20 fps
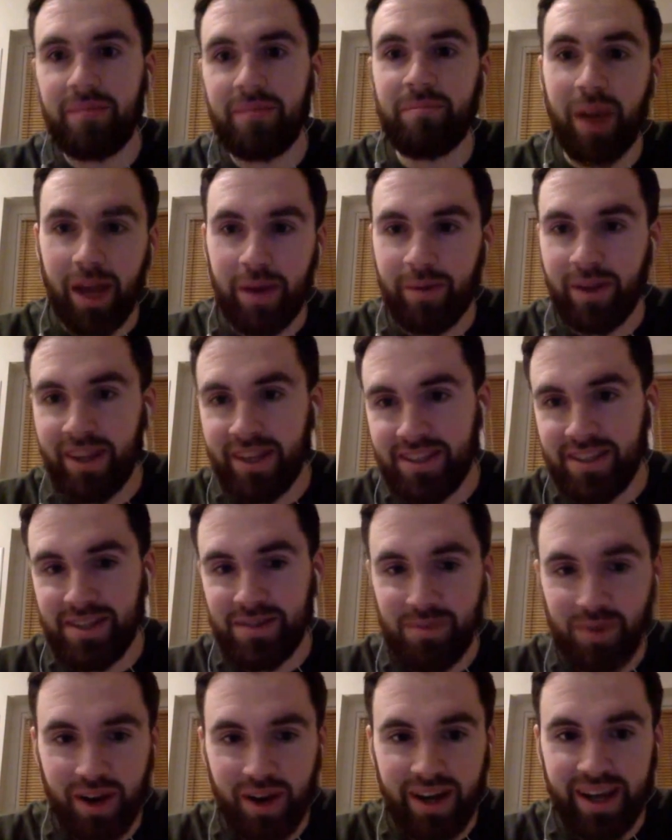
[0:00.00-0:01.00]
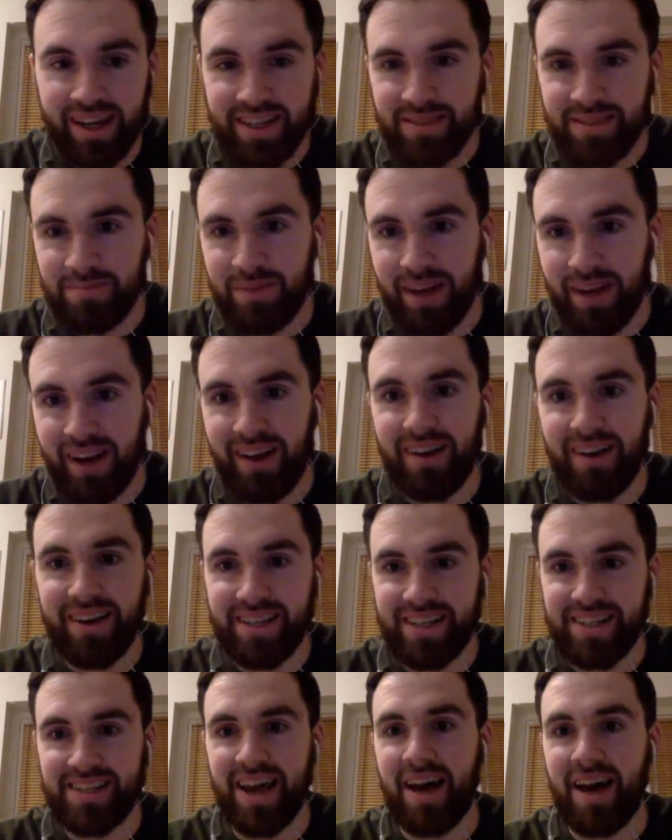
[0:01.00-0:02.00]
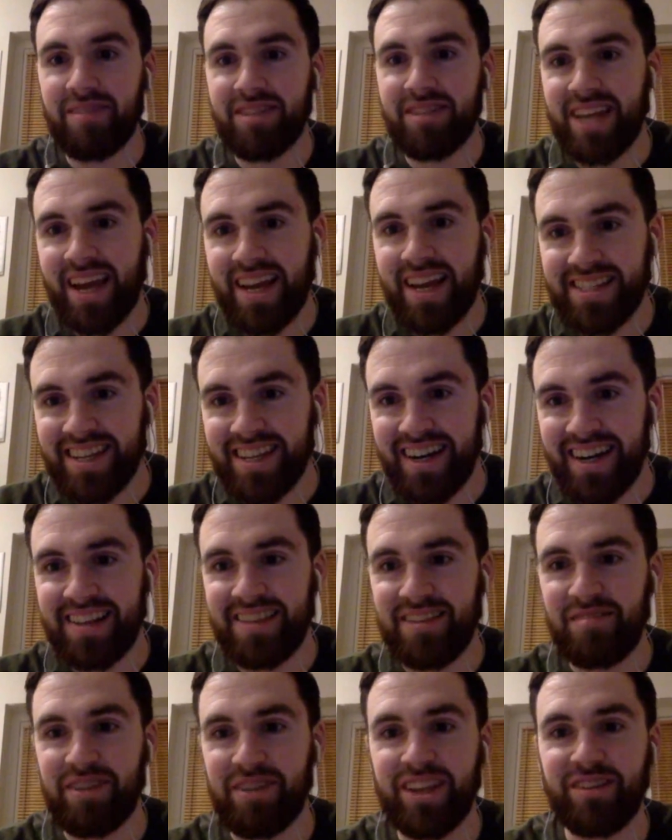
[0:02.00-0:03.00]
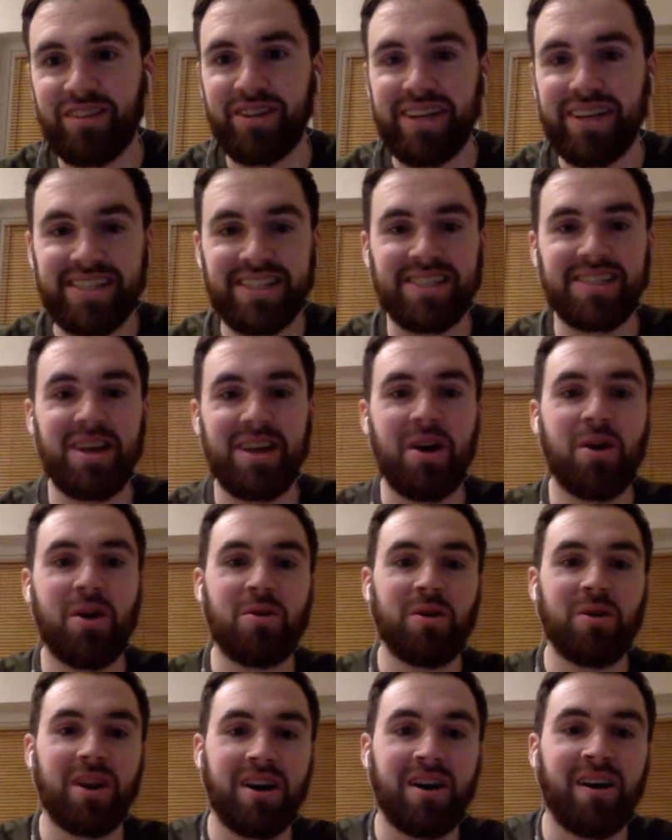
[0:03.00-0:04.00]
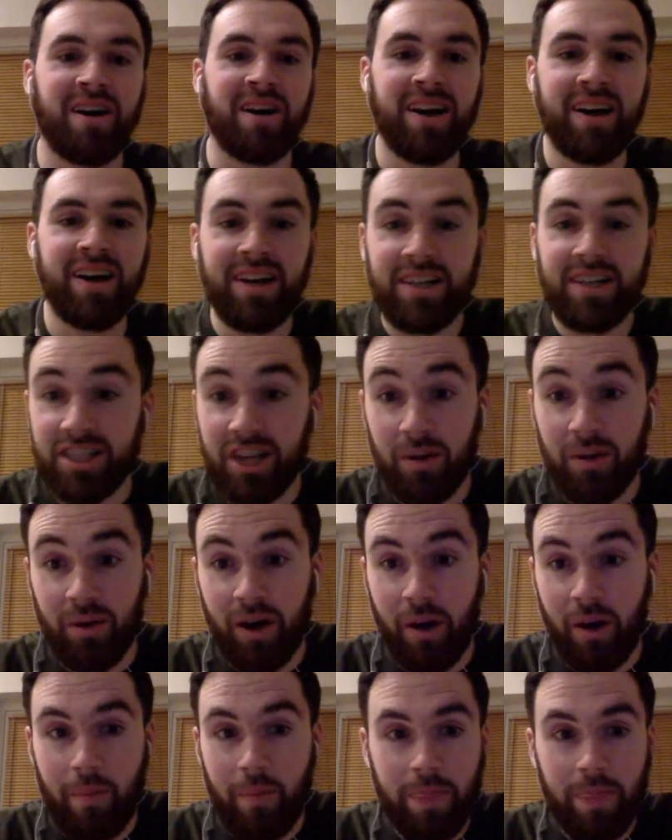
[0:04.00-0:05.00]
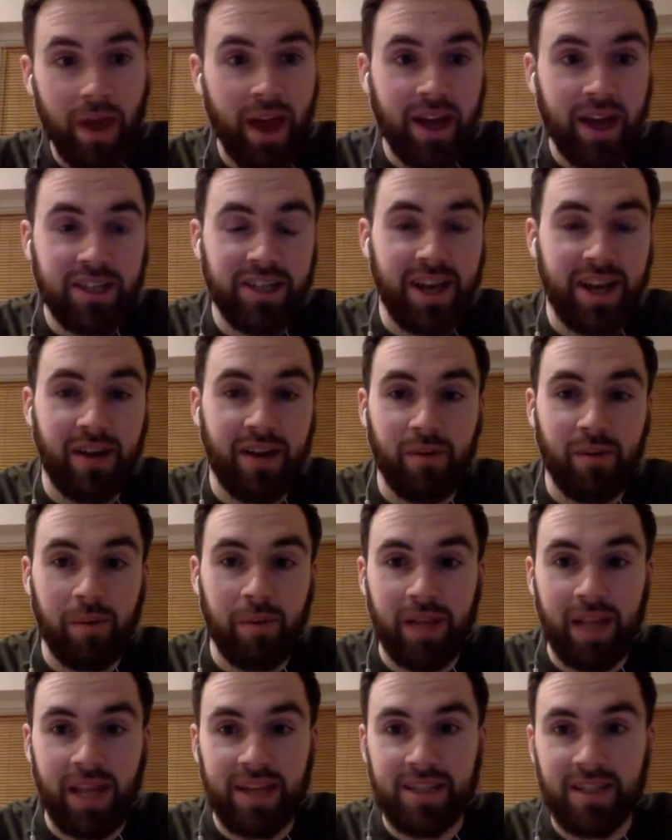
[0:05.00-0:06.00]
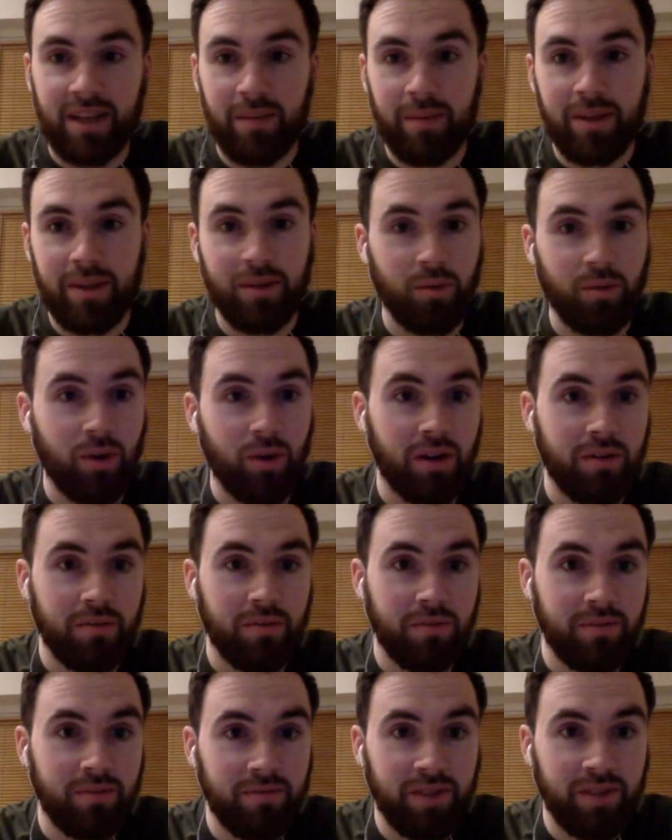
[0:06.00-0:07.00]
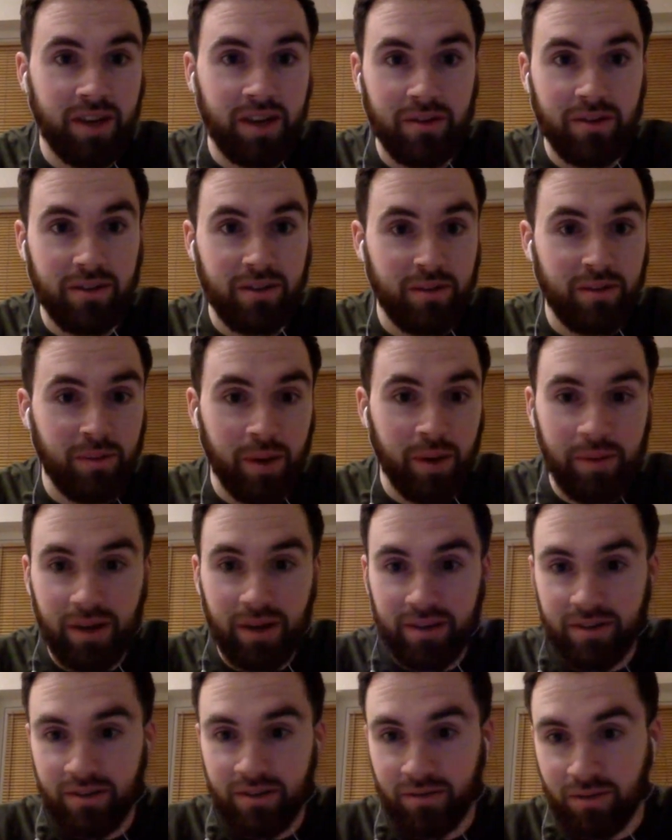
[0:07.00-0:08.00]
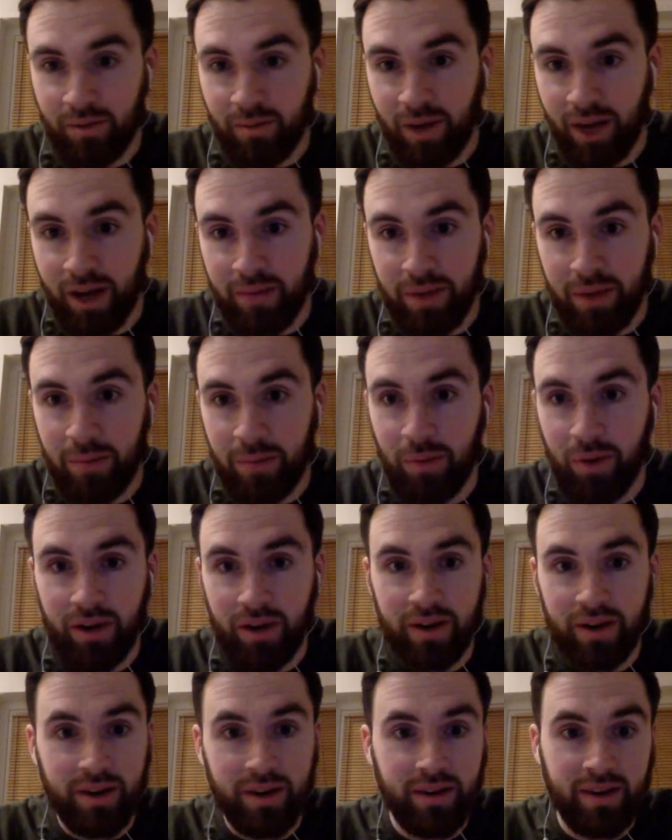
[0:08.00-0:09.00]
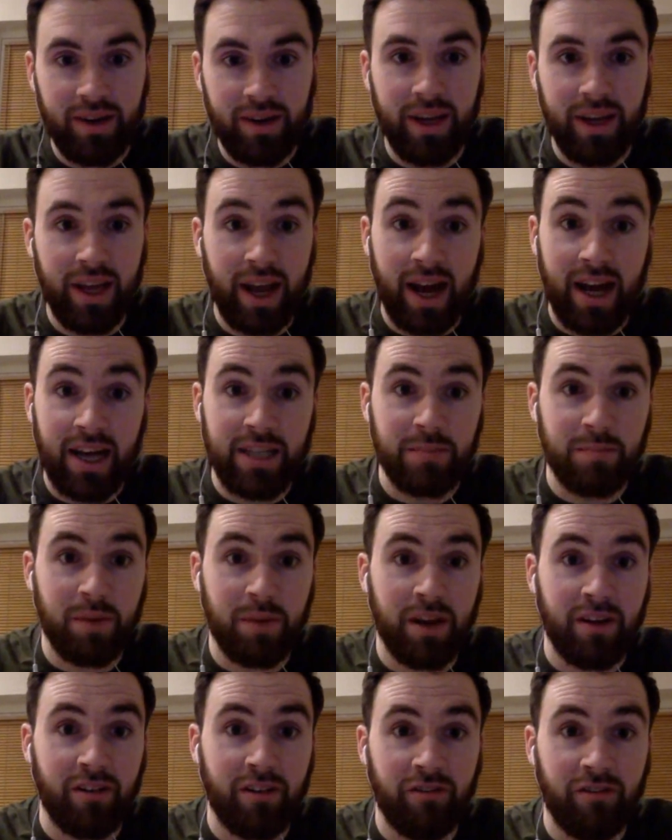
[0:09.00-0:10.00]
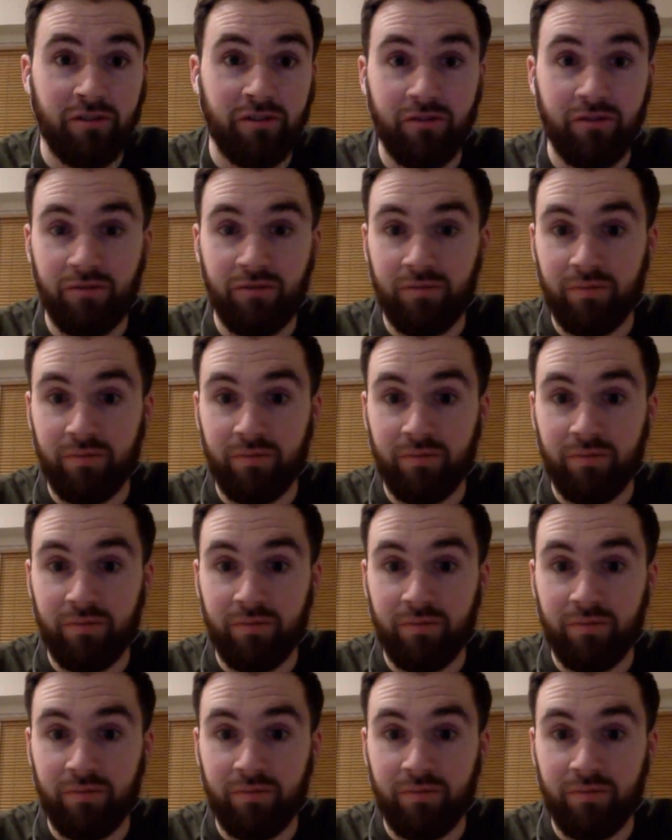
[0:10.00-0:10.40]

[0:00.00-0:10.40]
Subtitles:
But maybe this is why he hasn't been along. He says, I haven't tasted an Inter victory in so long. Do you know what? I actually can't remember the last time Inter won. Vito, you might be able to remind me, but it has been a